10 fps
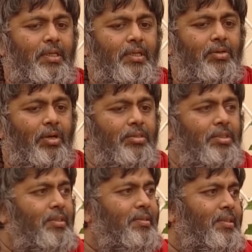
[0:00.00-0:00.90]
their
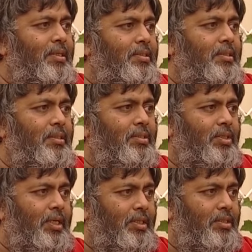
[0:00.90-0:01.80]
consciousness is
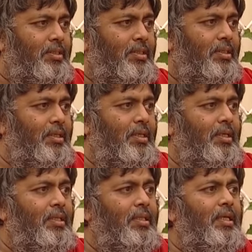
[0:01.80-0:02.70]
raised,
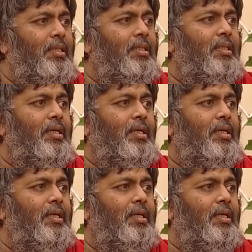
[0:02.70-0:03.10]
then